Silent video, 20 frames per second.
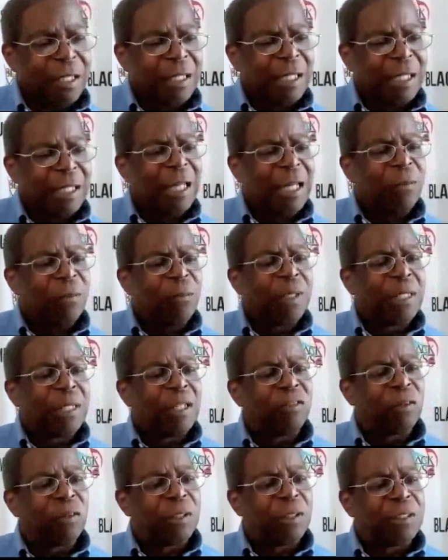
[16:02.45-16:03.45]
Anyone that
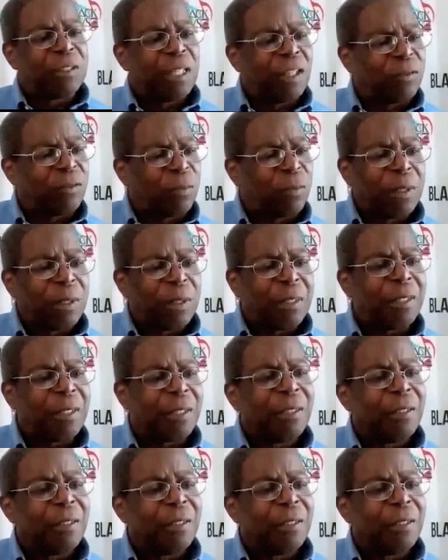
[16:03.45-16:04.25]
you're in touch with?